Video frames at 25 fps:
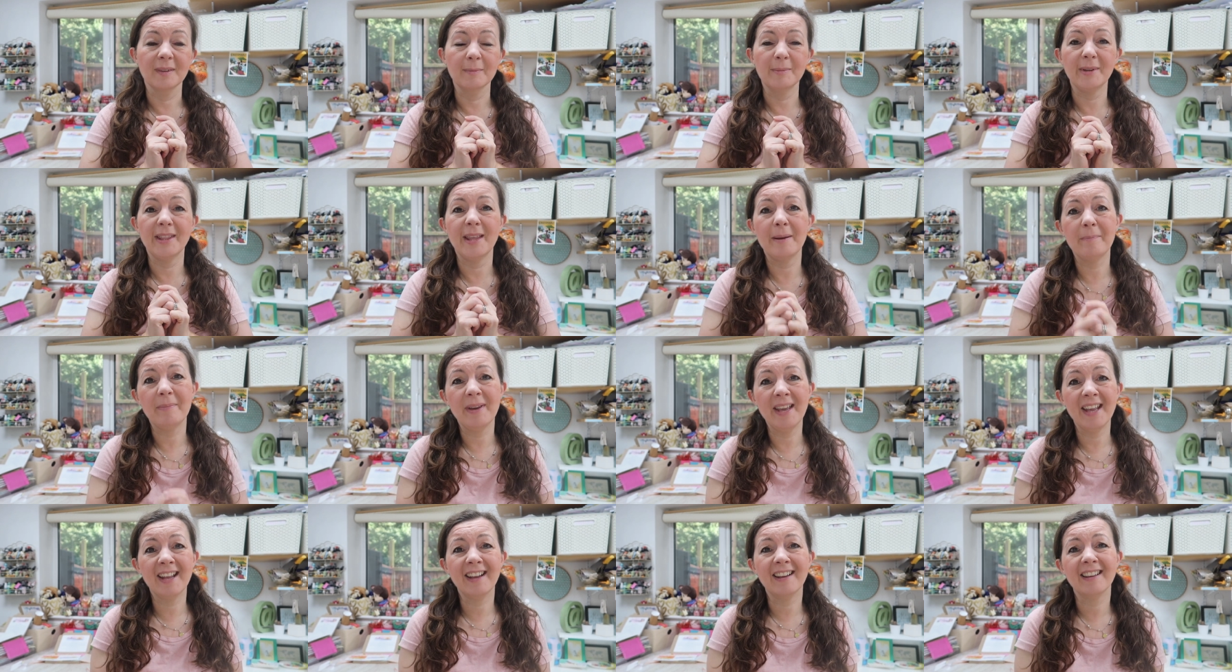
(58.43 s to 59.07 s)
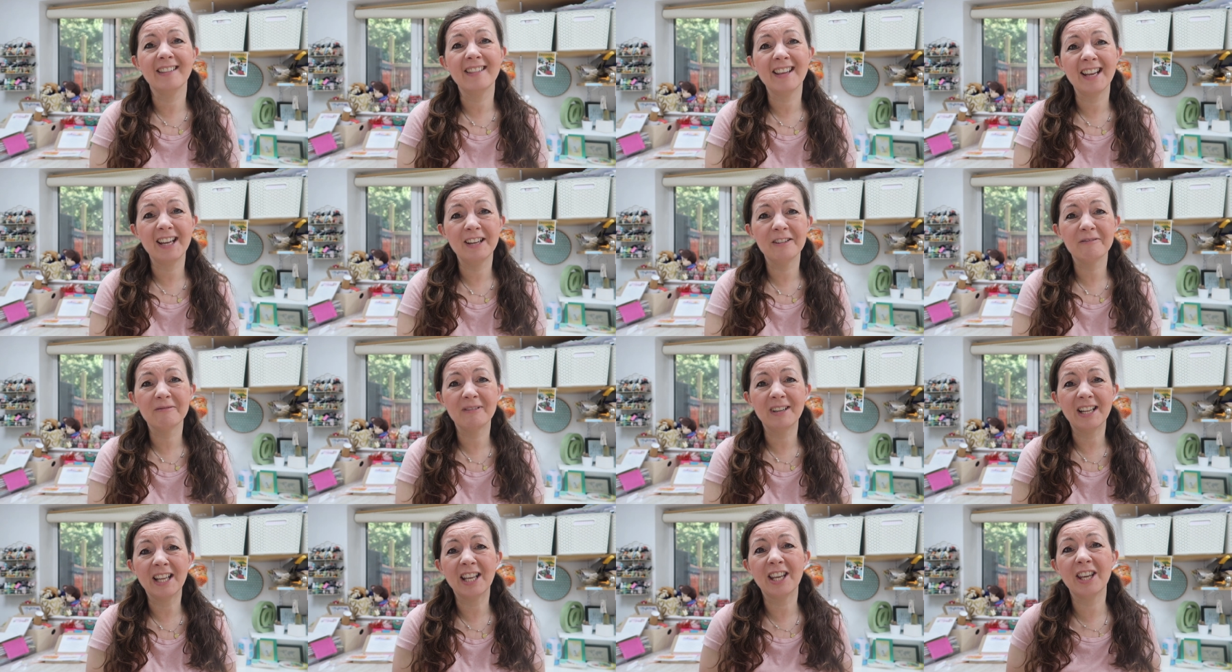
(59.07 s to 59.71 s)
But they're pink and they
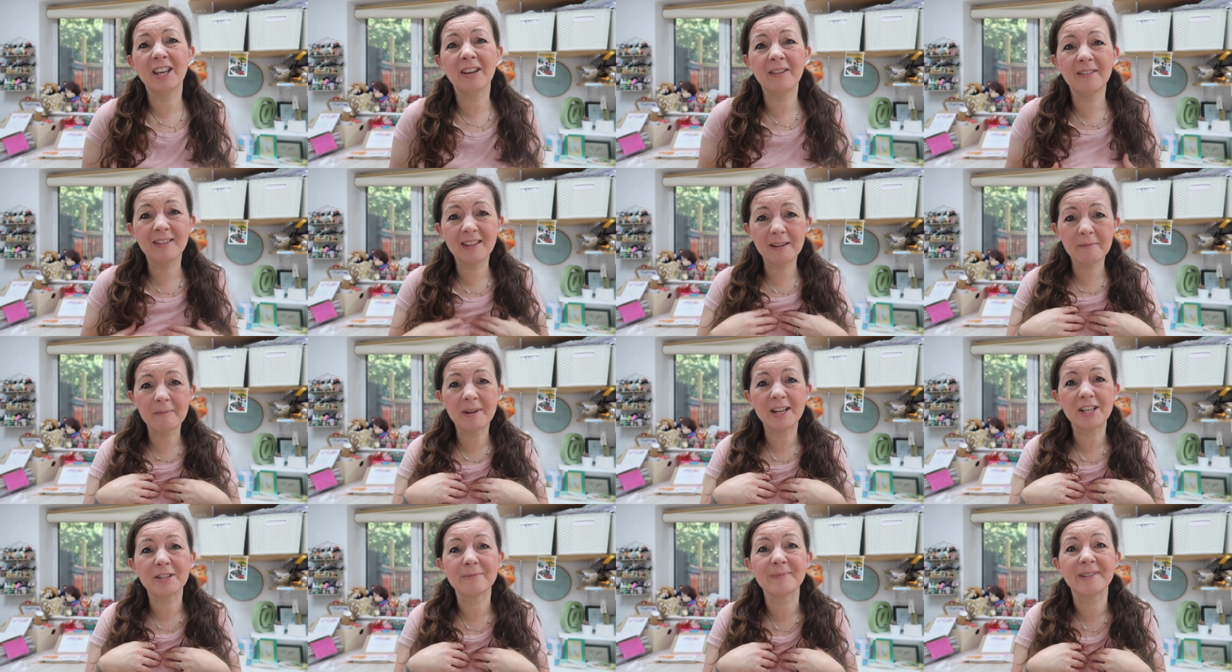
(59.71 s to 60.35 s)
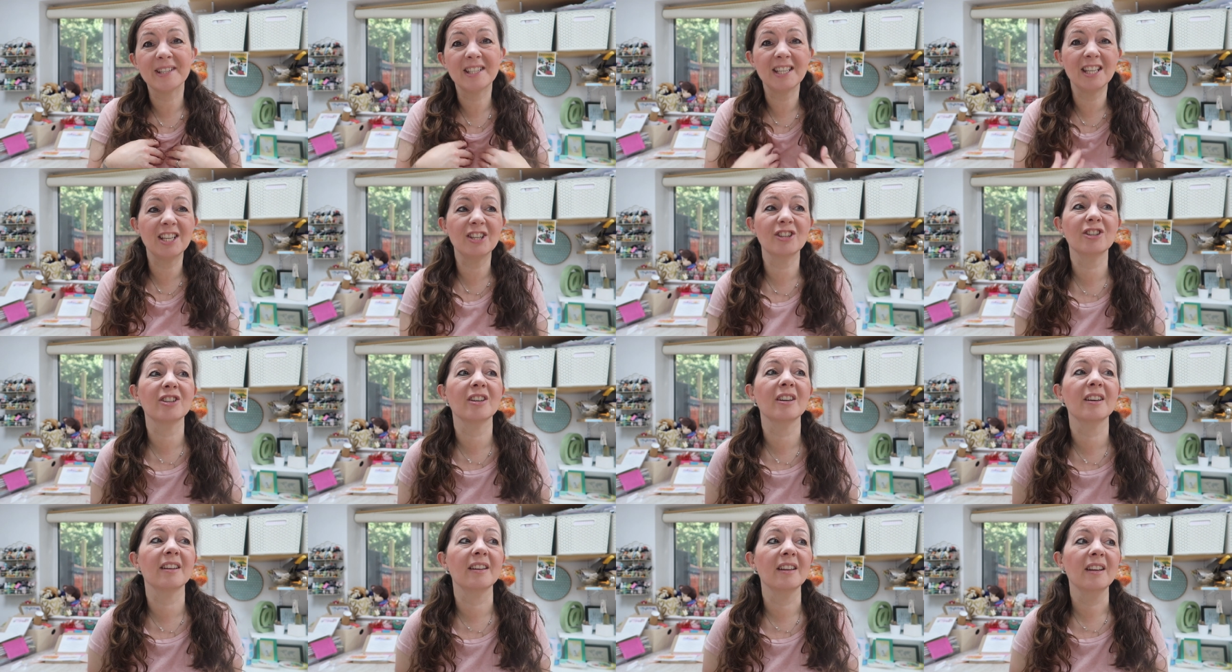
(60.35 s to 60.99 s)
look really cute and they match my
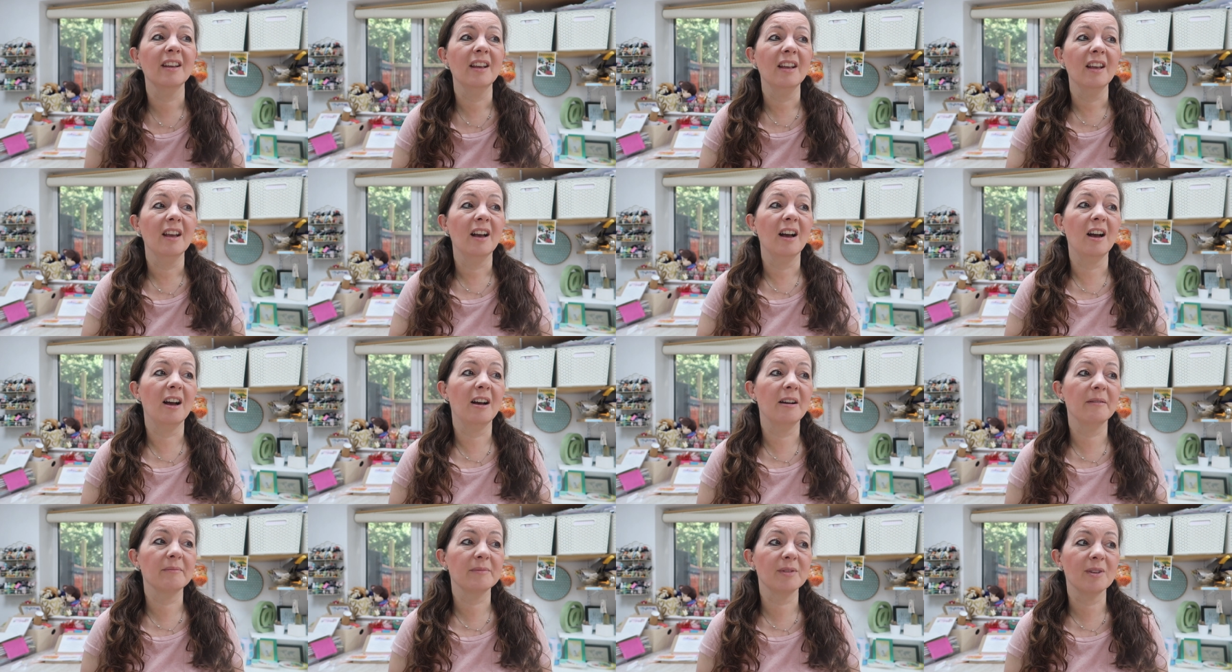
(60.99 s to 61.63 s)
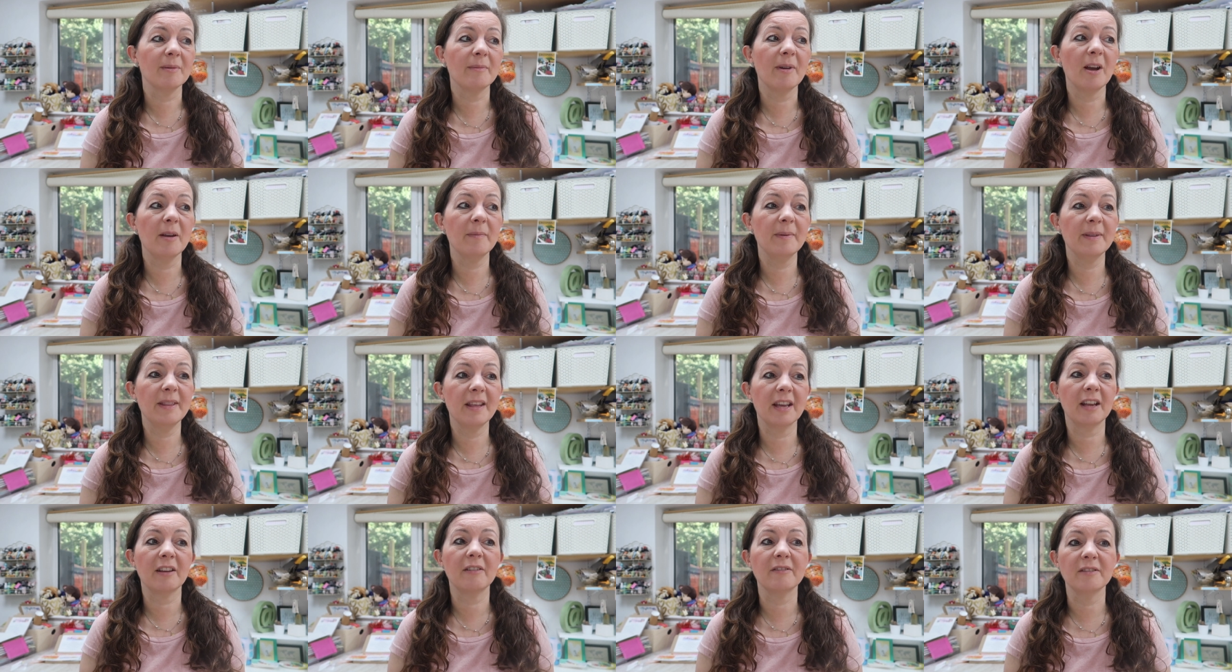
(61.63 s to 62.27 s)
t-shirt. Um, so I'm
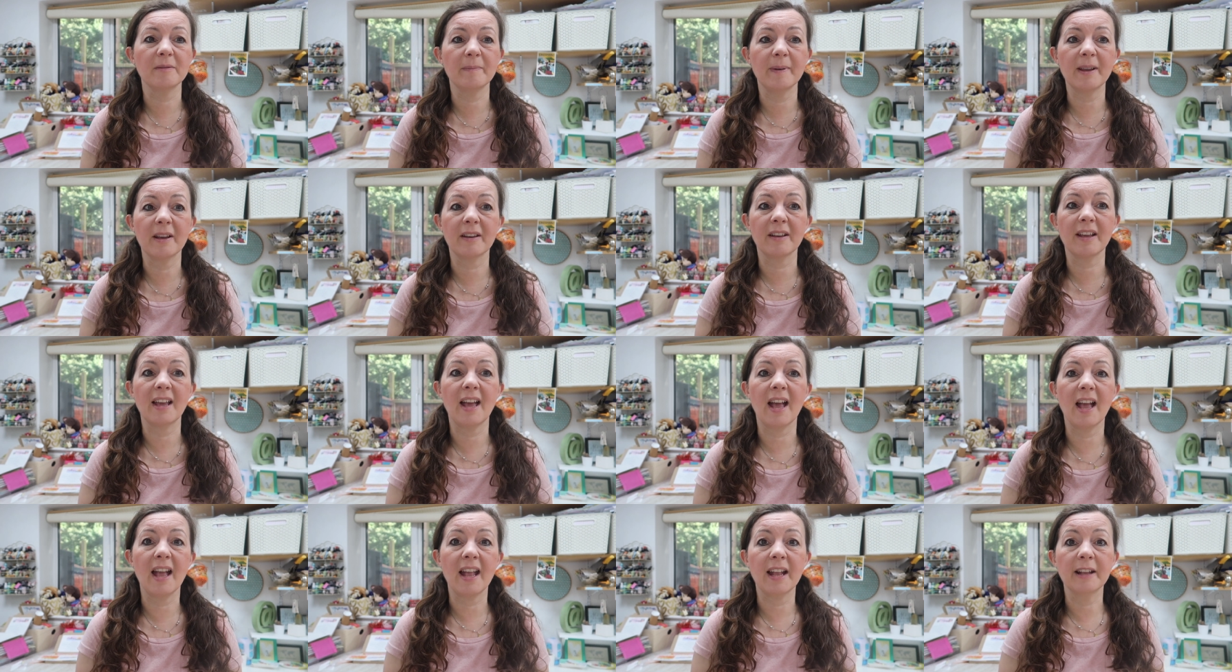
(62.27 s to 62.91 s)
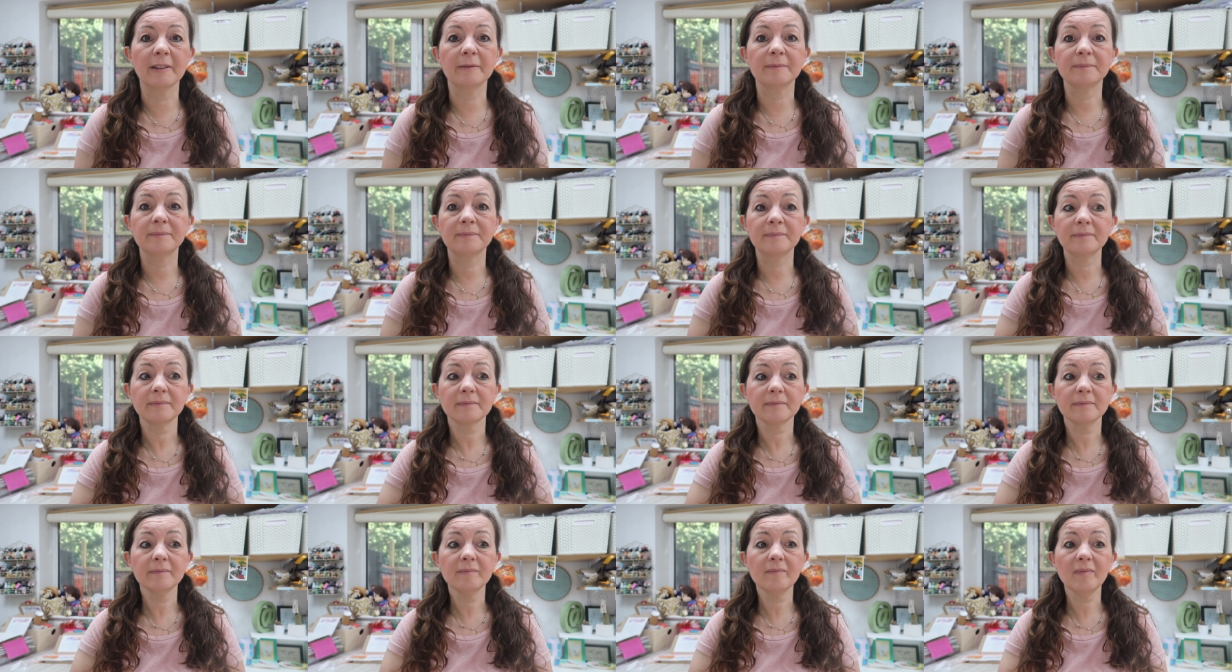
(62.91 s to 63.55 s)
hoping they're going to be okay.
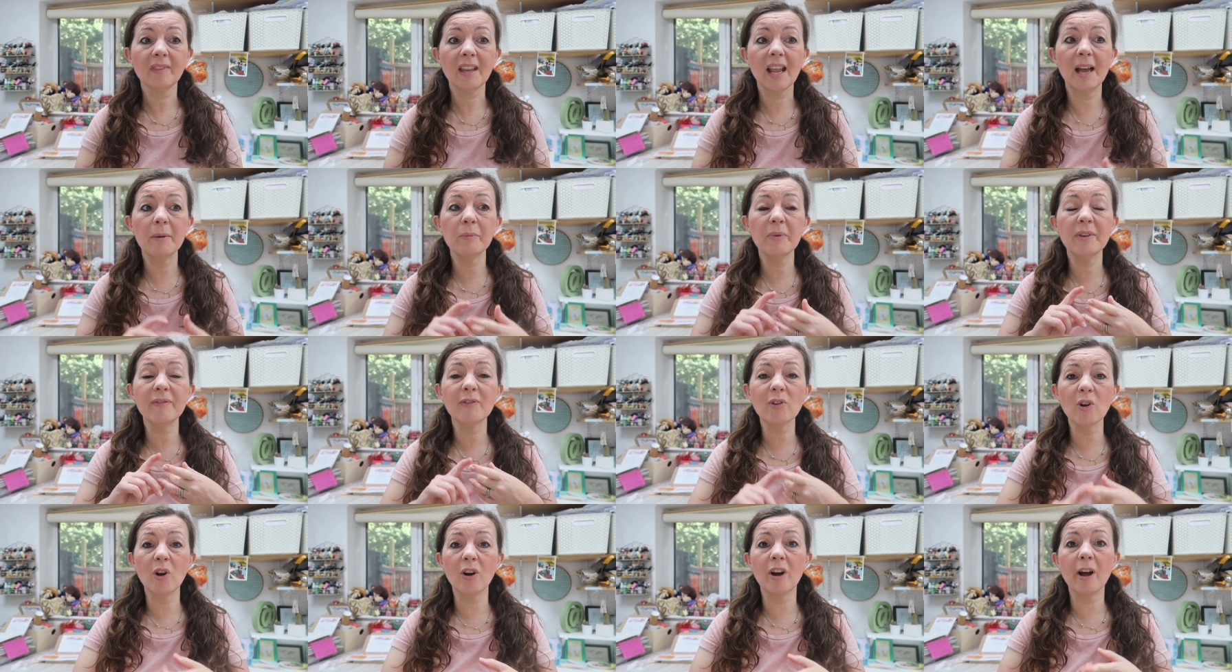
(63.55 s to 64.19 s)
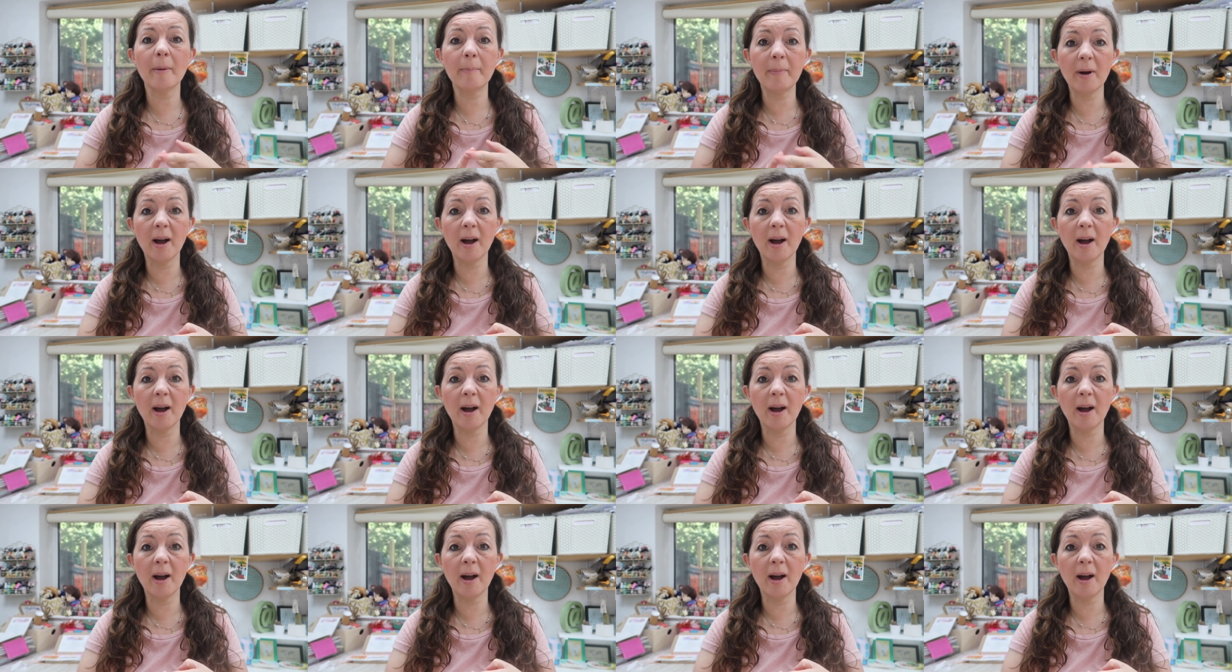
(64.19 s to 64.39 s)
And we've got a